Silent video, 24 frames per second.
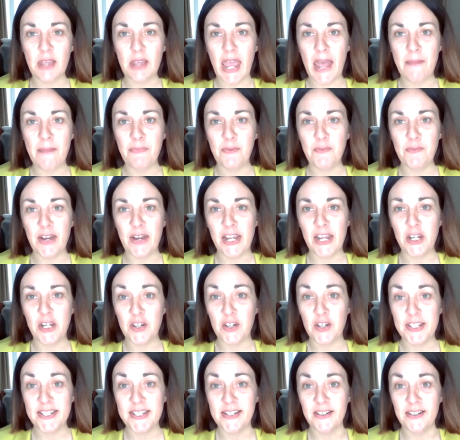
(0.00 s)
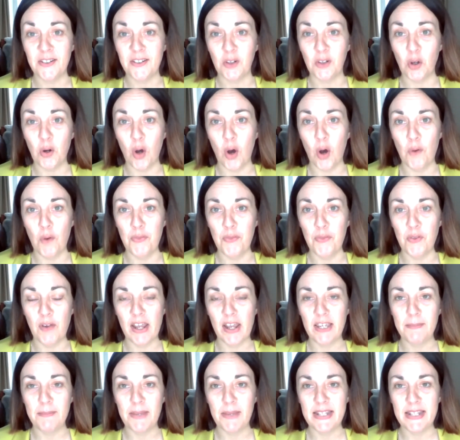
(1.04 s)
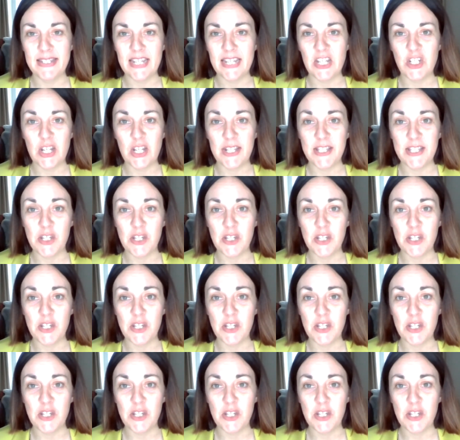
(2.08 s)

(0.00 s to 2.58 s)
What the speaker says: very critical of the recommendations.